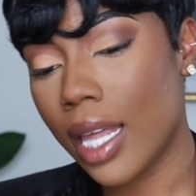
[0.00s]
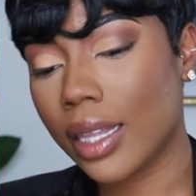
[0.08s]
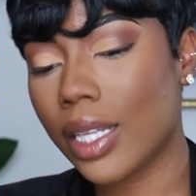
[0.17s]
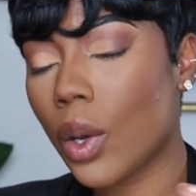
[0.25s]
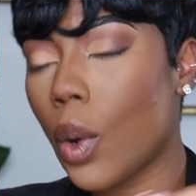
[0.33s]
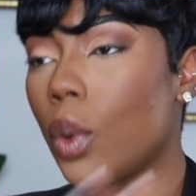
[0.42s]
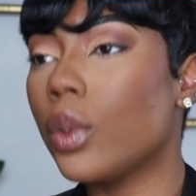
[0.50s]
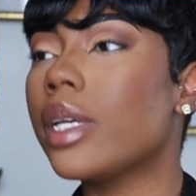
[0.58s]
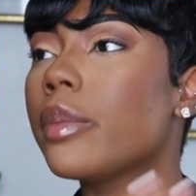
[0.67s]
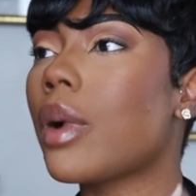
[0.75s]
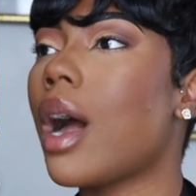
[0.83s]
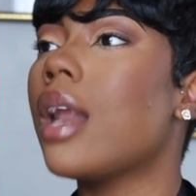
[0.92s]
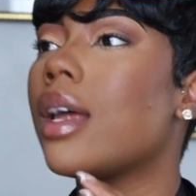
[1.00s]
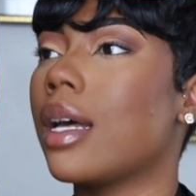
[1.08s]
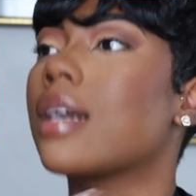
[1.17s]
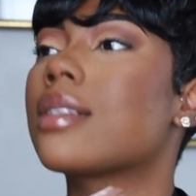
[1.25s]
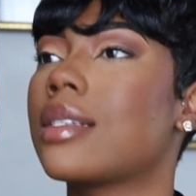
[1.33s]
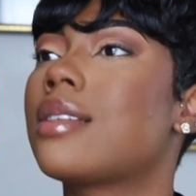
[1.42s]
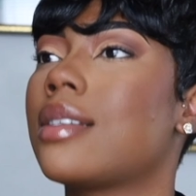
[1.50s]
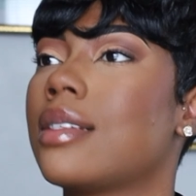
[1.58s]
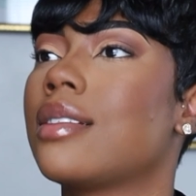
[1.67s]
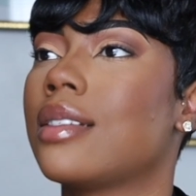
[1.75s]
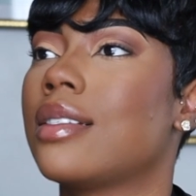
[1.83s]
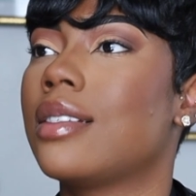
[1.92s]
the only product
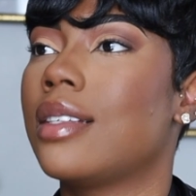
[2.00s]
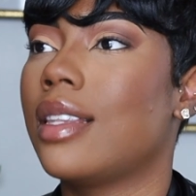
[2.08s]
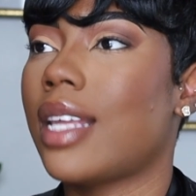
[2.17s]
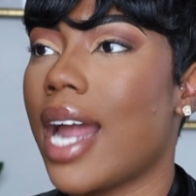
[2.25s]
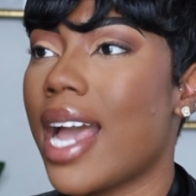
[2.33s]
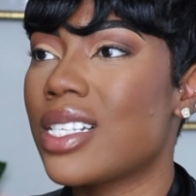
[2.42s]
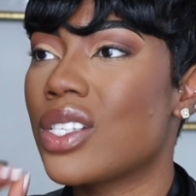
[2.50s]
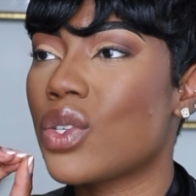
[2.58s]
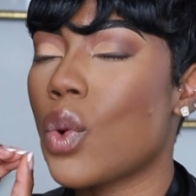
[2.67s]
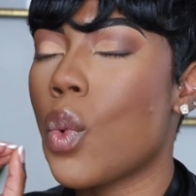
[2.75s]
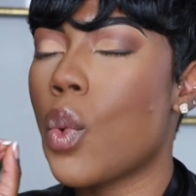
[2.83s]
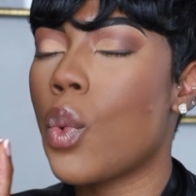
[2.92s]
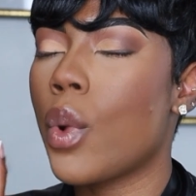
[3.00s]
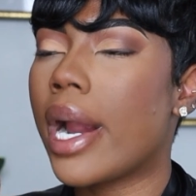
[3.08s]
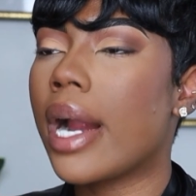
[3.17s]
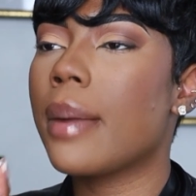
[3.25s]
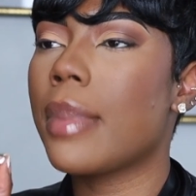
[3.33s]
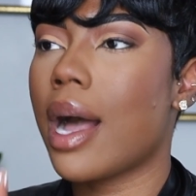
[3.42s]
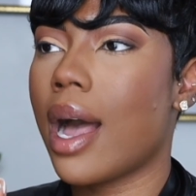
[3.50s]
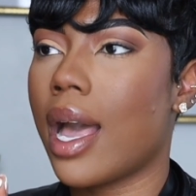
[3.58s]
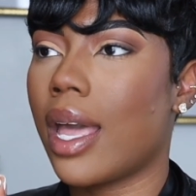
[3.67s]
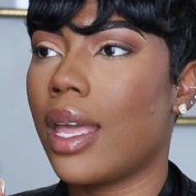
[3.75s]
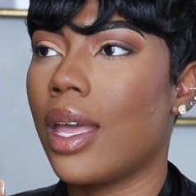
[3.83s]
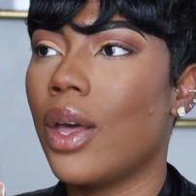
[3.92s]
that I swear
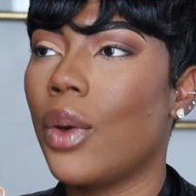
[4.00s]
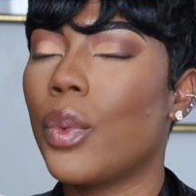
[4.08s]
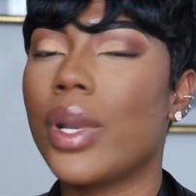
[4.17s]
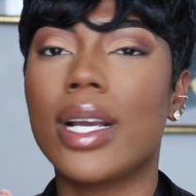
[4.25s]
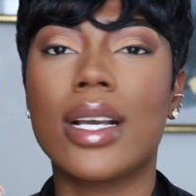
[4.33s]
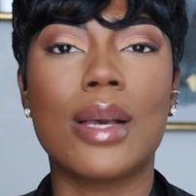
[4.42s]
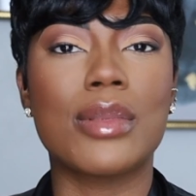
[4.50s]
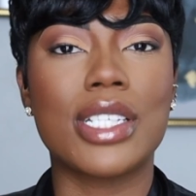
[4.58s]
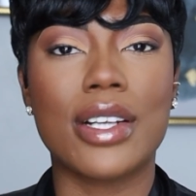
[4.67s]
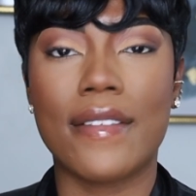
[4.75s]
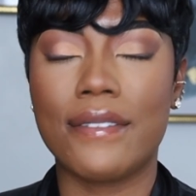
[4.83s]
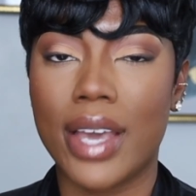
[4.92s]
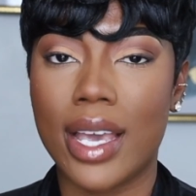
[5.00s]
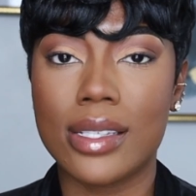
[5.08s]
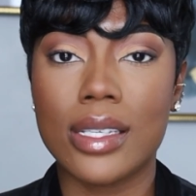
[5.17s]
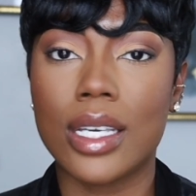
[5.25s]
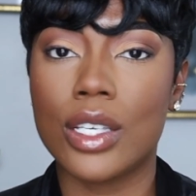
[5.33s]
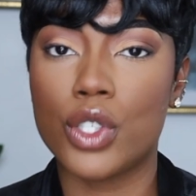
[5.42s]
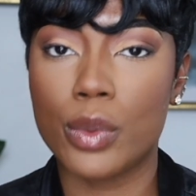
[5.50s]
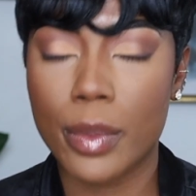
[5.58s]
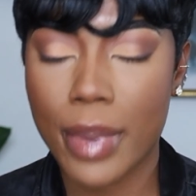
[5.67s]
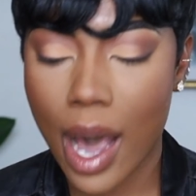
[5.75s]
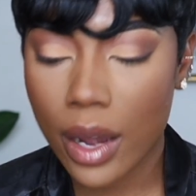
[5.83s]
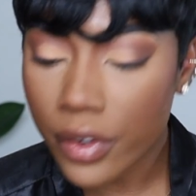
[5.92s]
by when it comes to your face looking super
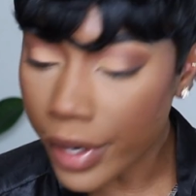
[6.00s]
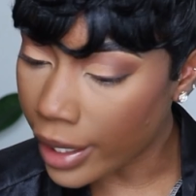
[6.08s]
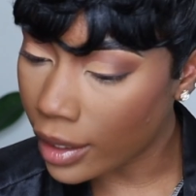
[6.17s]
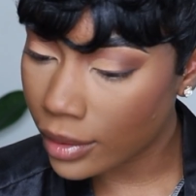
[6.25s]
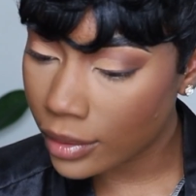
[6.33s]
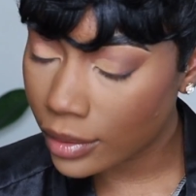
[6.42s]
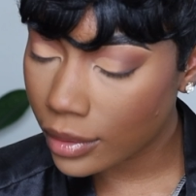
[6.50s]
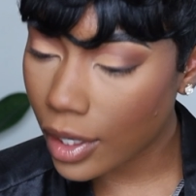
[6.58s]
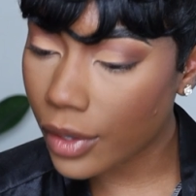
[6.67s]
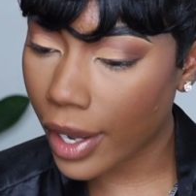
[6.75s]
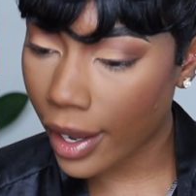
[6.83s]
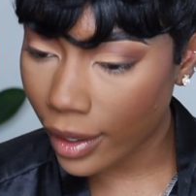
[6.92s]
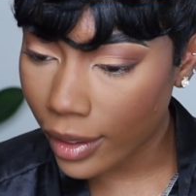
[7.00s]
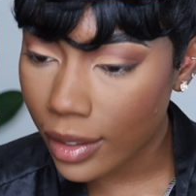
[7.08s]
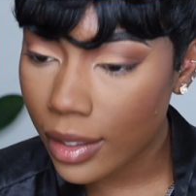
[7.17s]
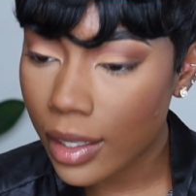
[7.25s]
powdery, okay?